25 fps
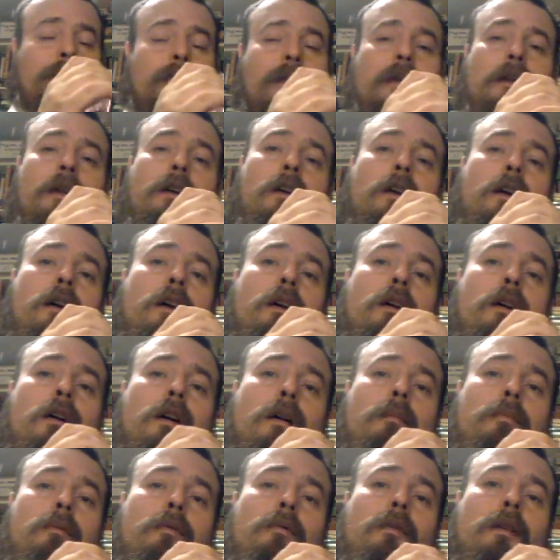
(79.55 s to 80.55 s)
Now,
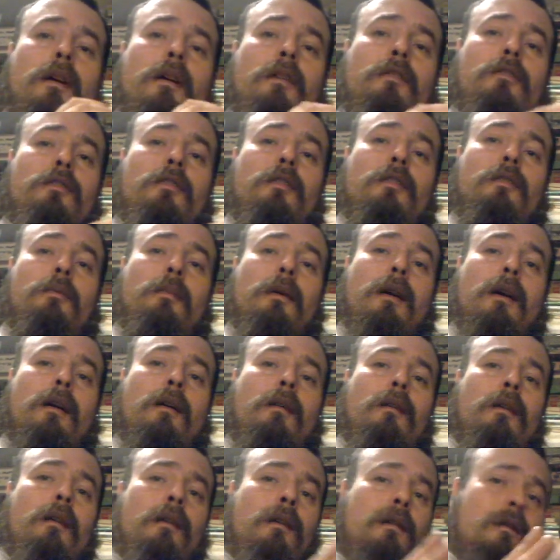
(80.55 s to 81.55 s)
herbal notes as
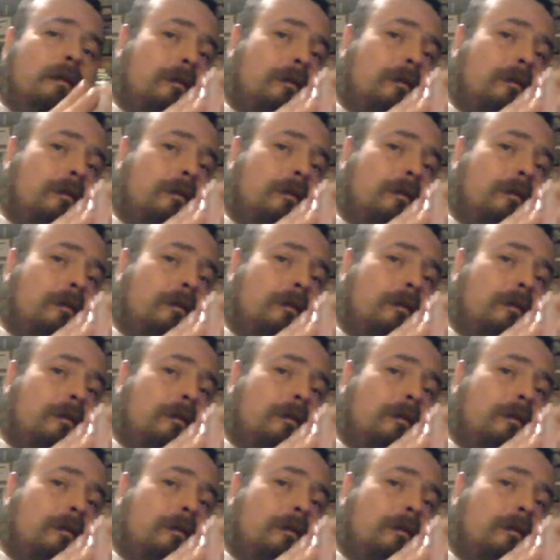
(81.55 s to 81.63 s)
well.